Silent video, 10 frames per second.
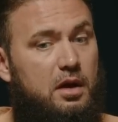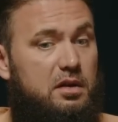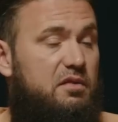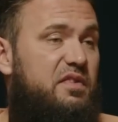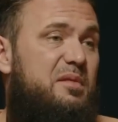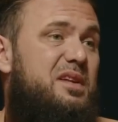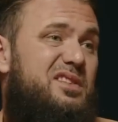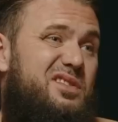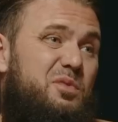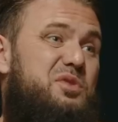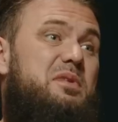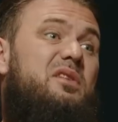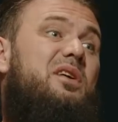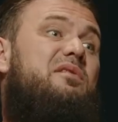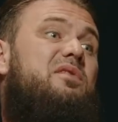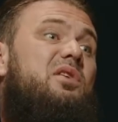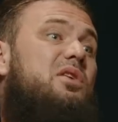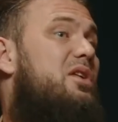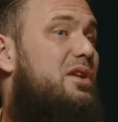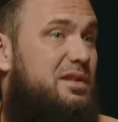And then feminism, which has been around for a
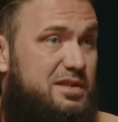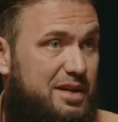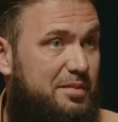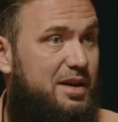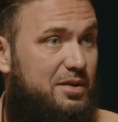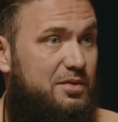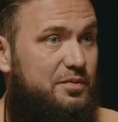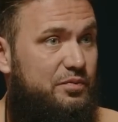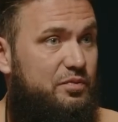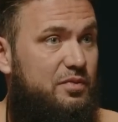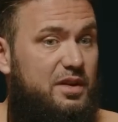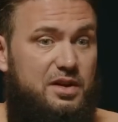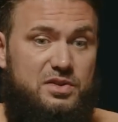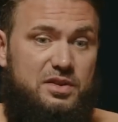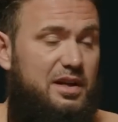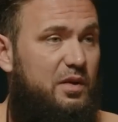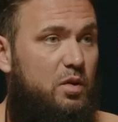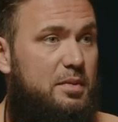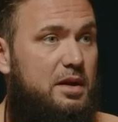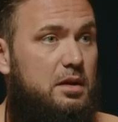long time now, is telling
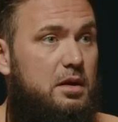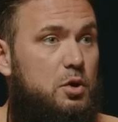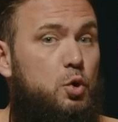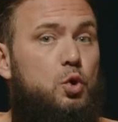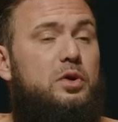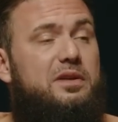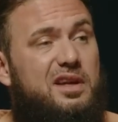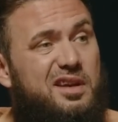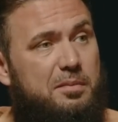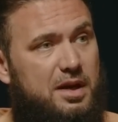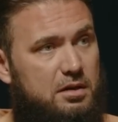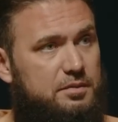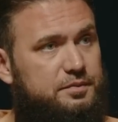women, you don't need a man.